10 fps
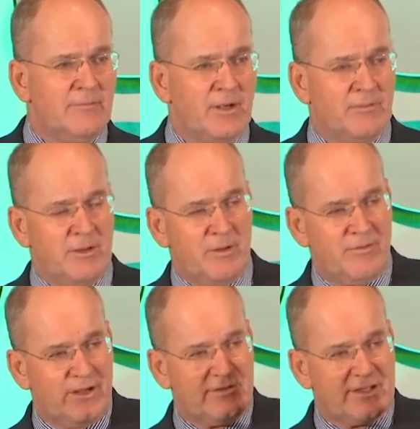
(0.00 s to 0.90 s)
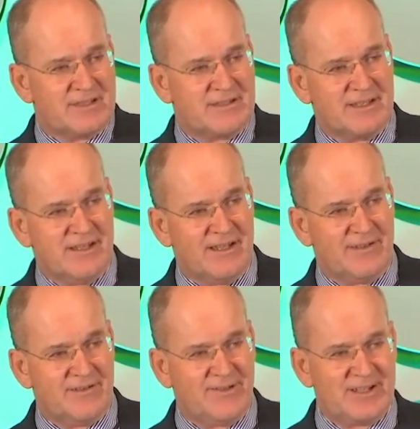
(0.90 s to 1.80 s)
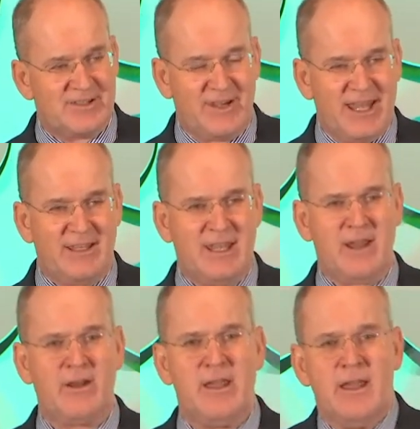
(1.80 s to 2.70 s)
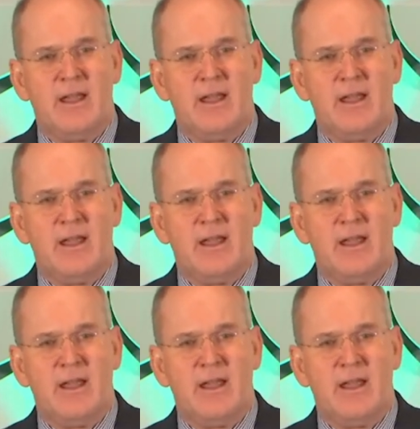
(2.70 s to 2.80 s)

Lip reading: Mark, maybe if you can just raise your hand here,